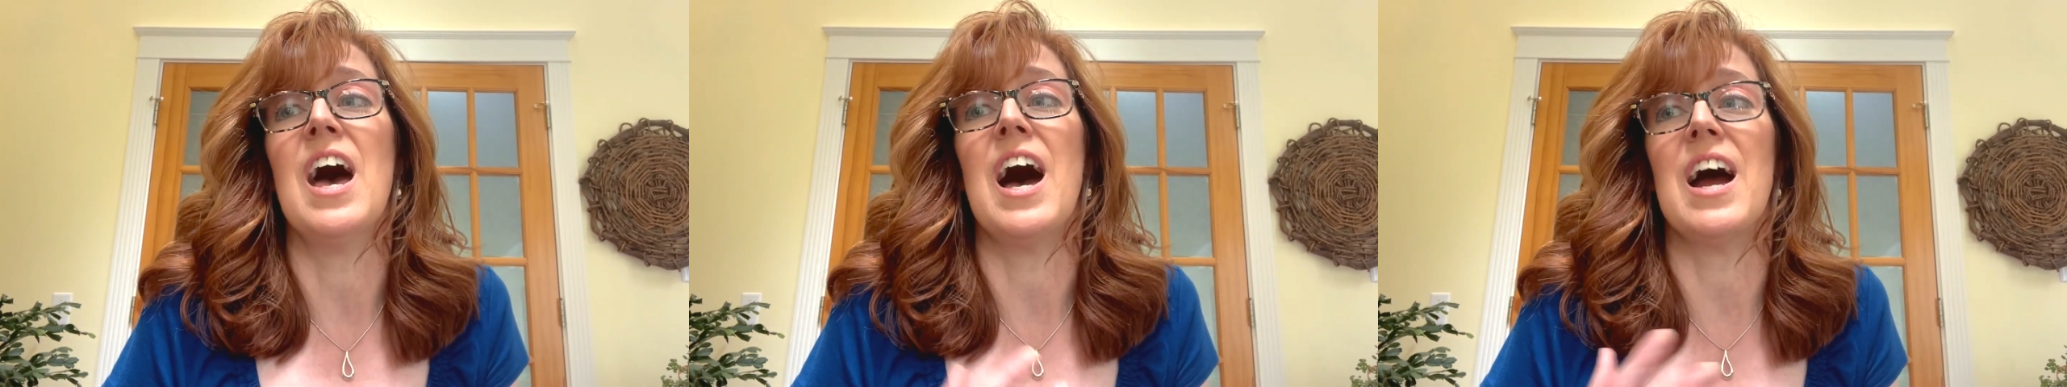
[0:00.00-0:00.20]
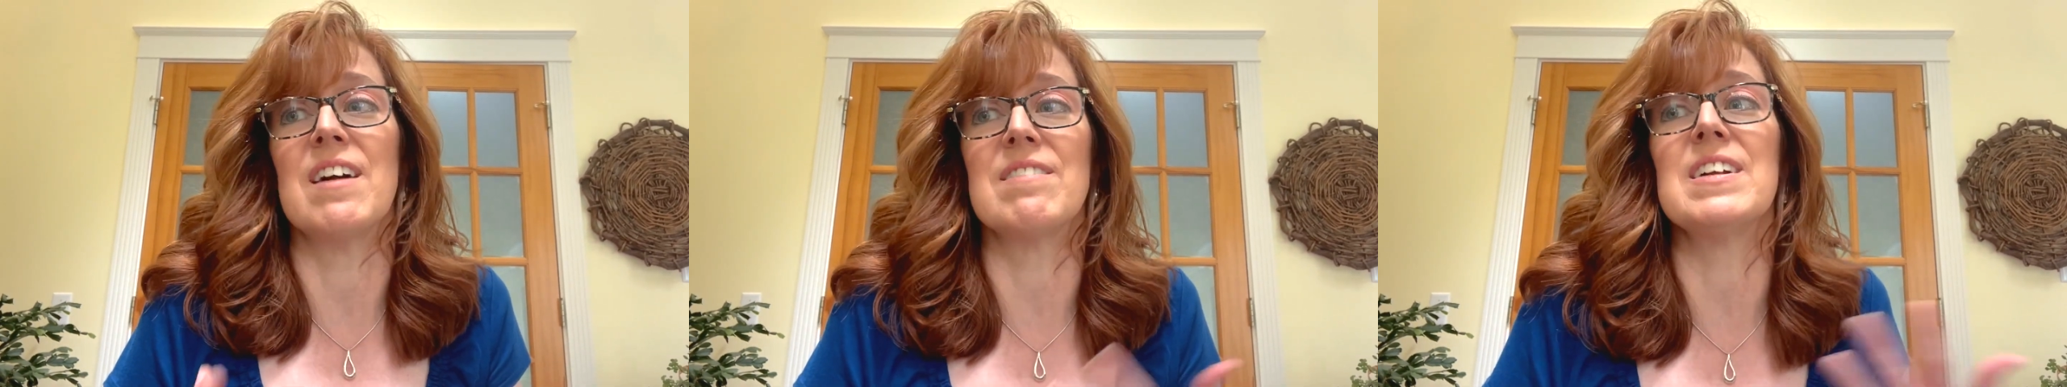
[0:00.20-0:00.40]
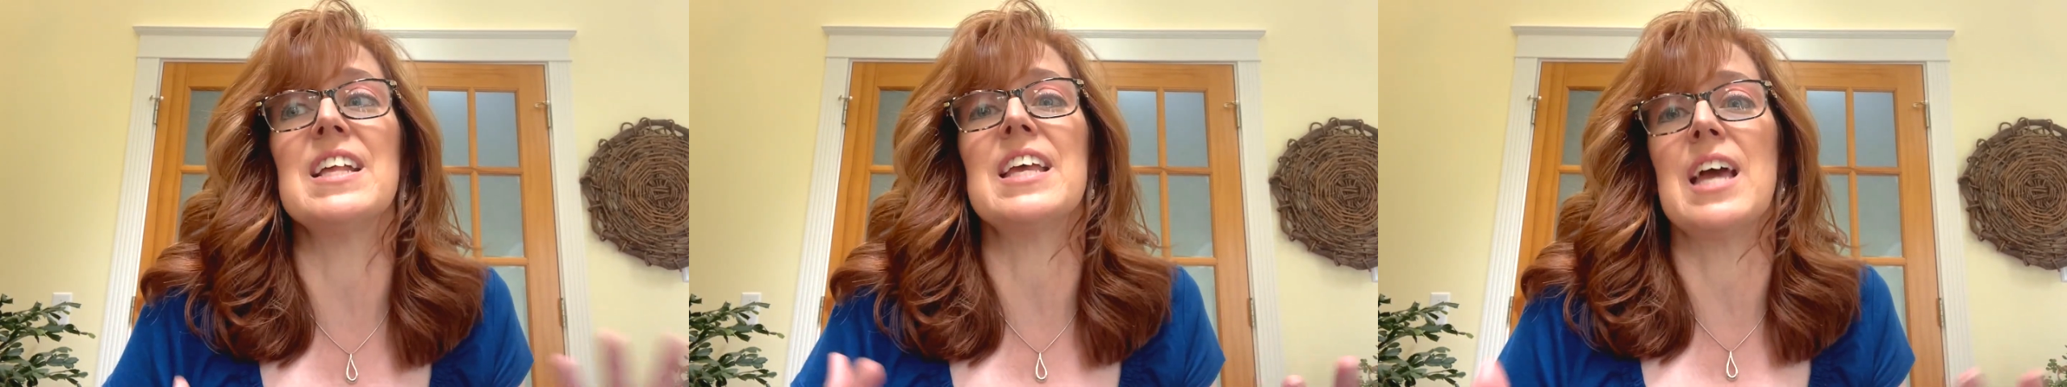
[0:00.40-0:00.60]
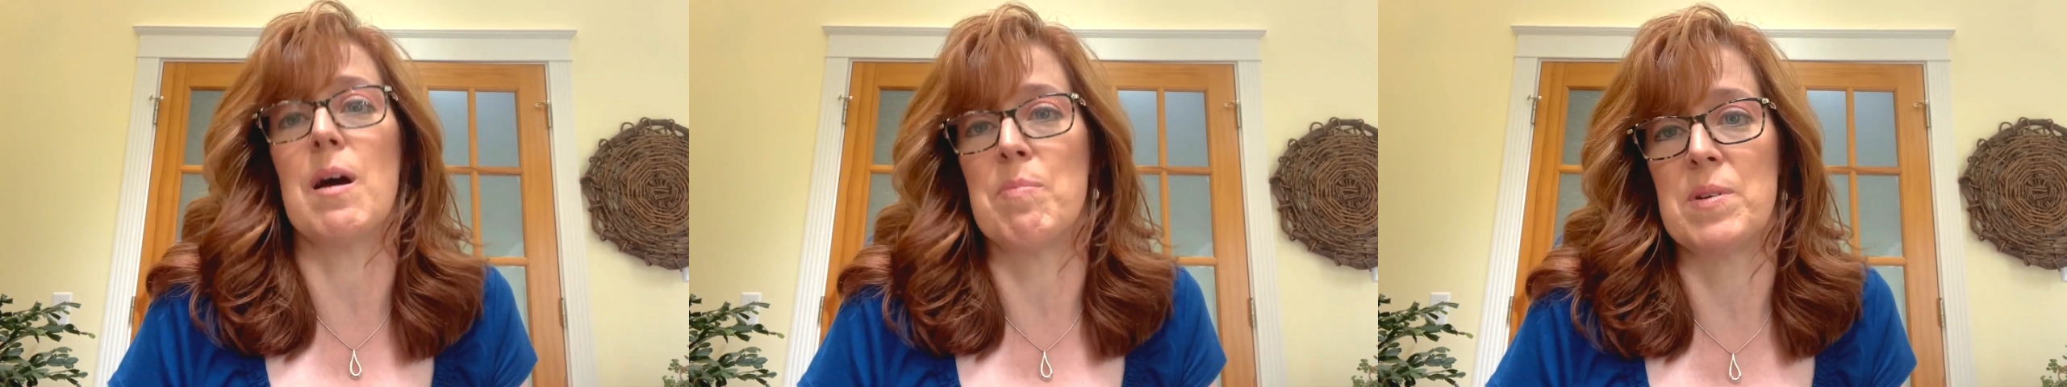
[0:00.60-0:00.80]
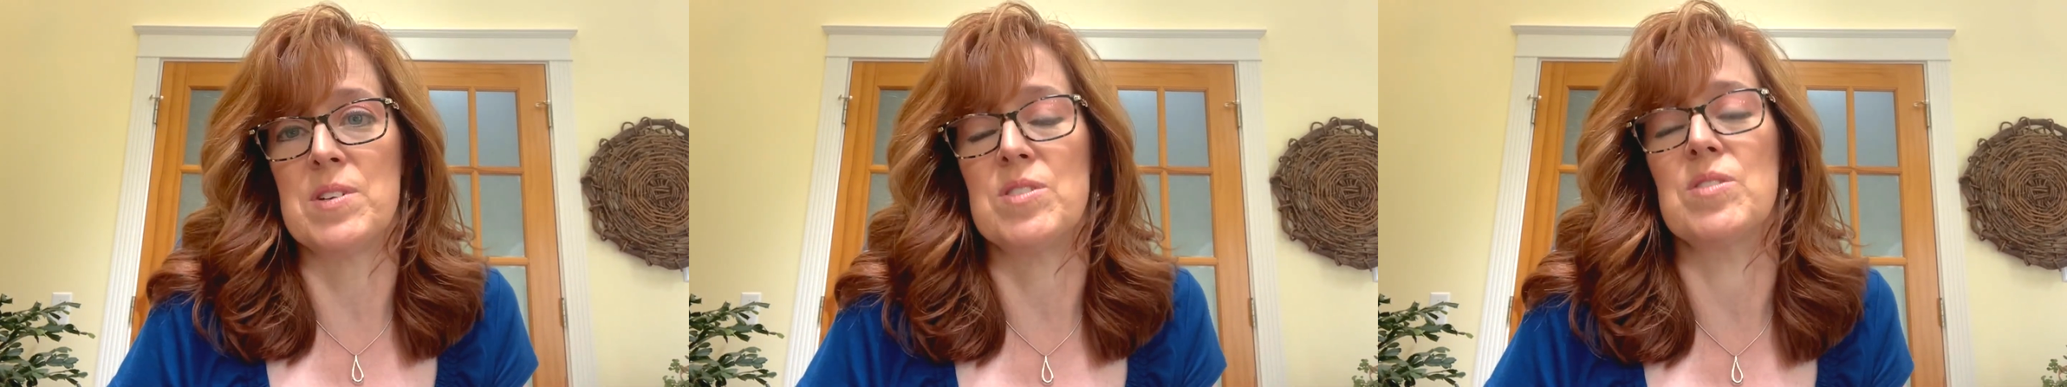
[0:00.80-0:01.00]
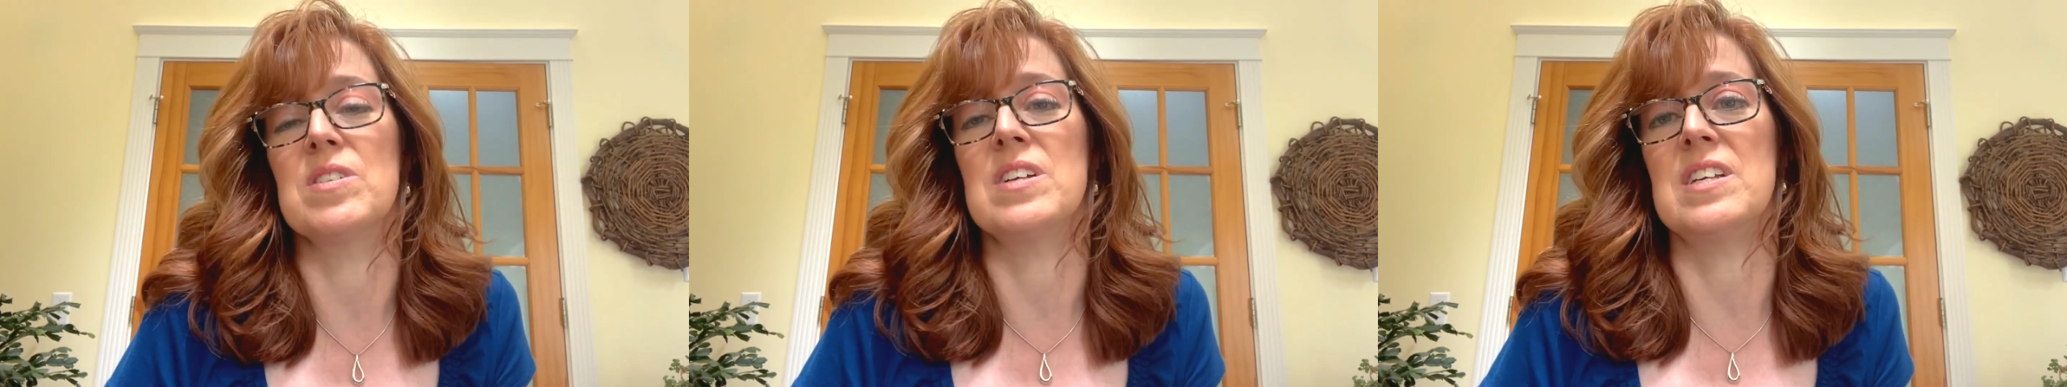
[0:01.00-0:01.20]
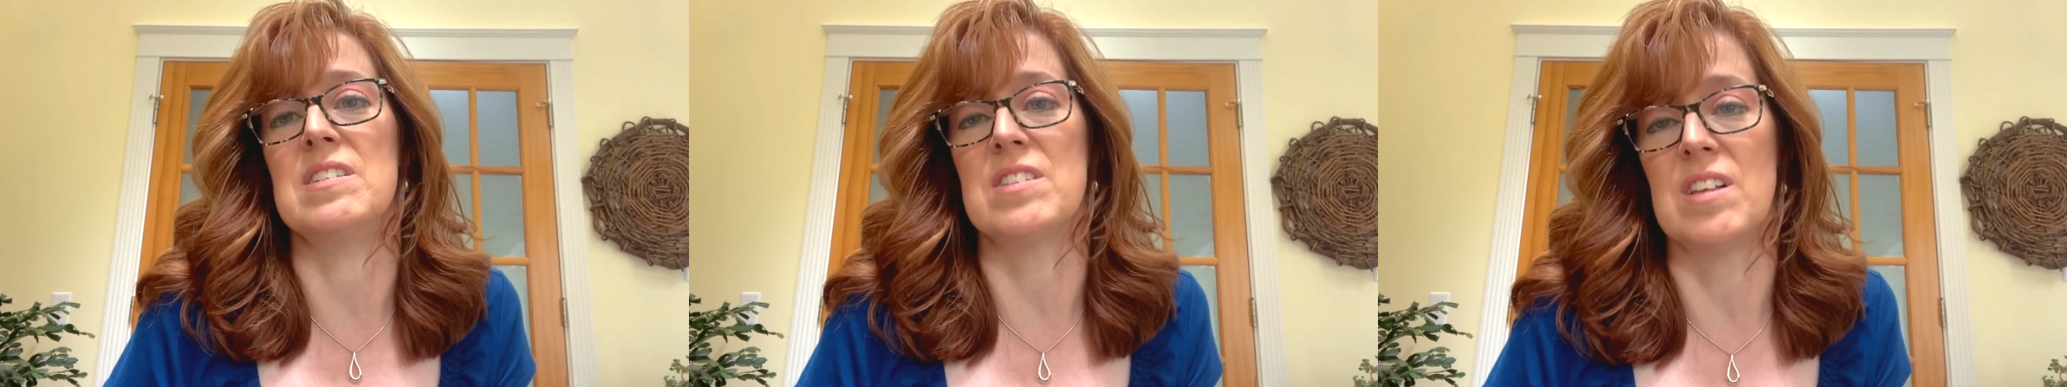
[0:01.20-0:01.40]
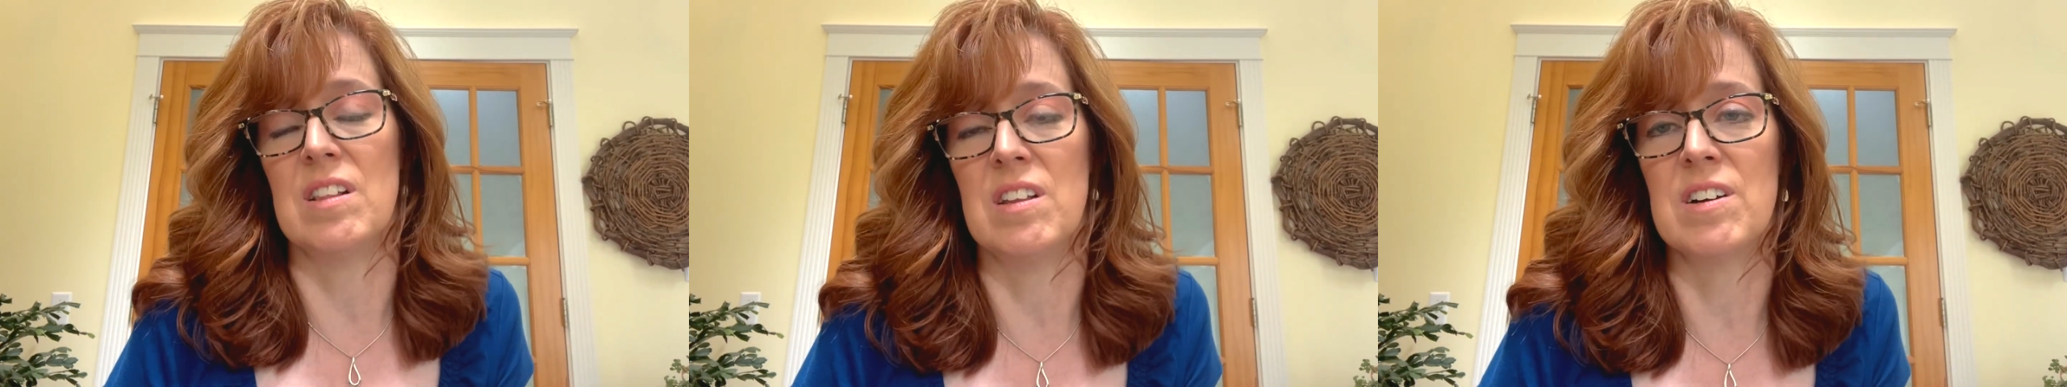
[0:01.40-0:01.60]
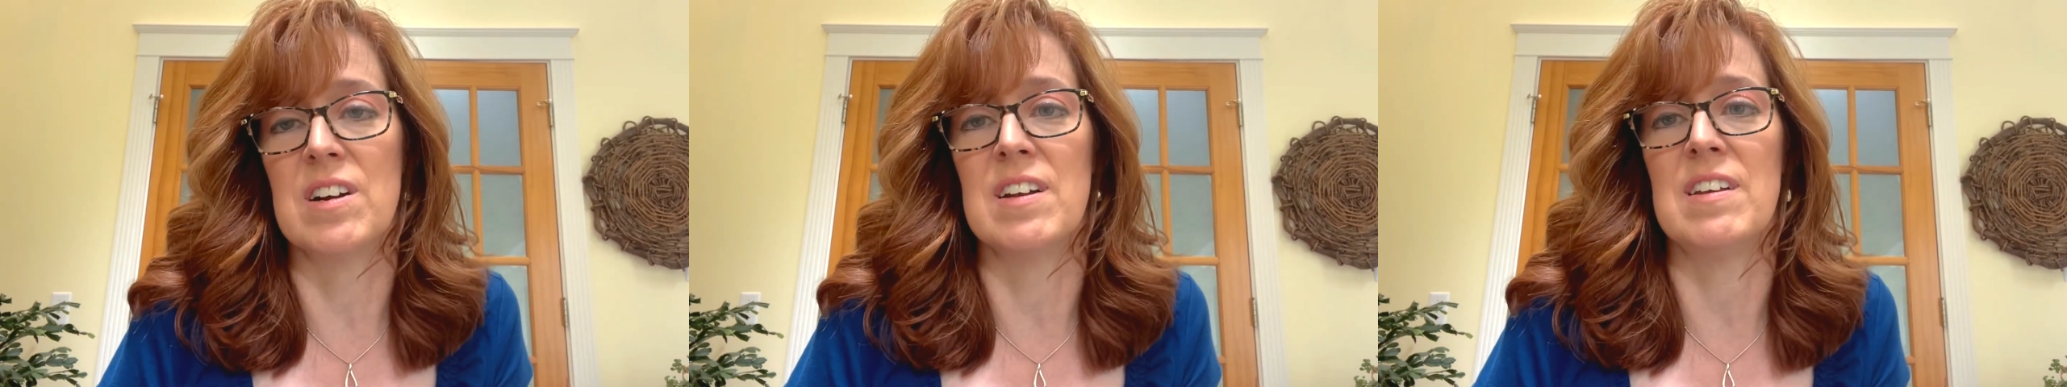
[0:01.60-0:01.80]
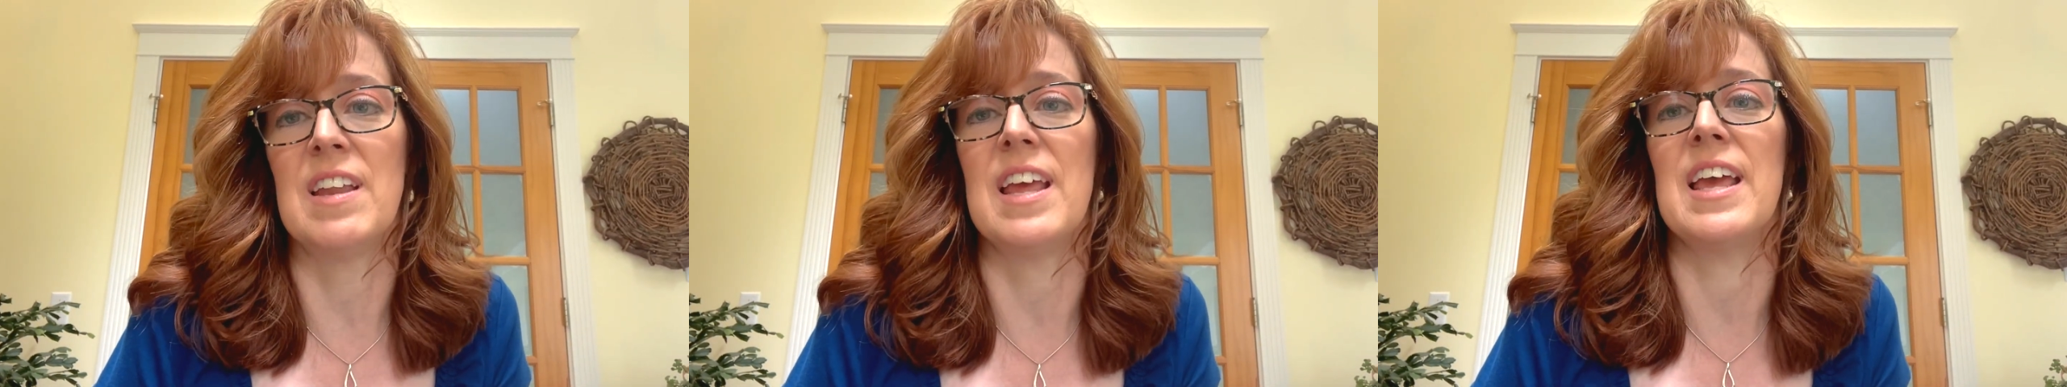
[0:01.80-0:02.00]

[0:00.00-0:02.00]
are really opportunities to learn